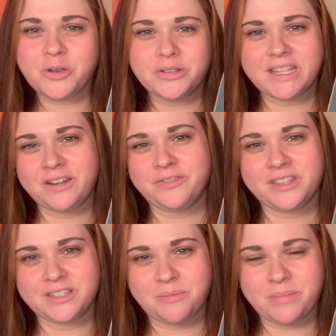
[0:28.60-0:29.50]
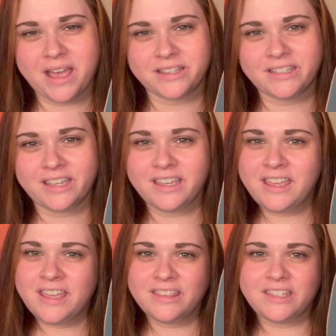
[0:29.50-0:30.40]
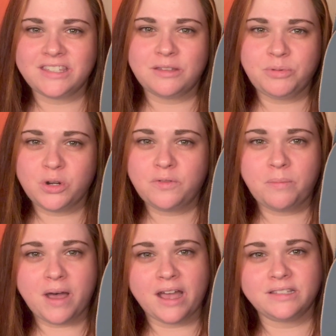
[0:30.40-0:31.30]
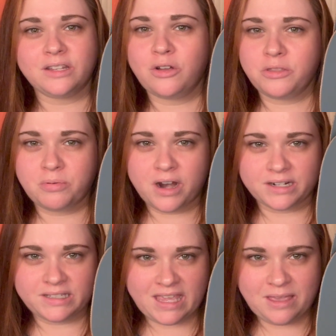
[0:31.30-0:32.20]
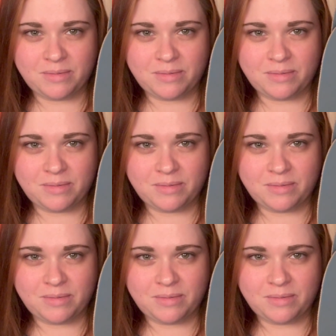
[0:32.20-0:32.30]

excited for this unboxing. This is the beautiful box that all the products came